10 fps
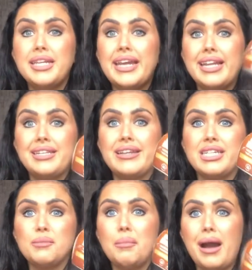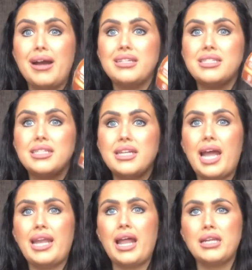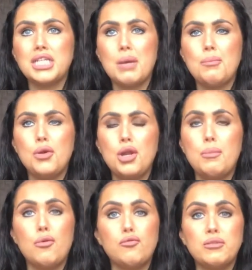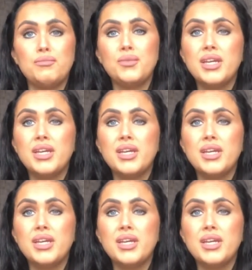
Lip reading: Get this mask and that shampoo, both of them,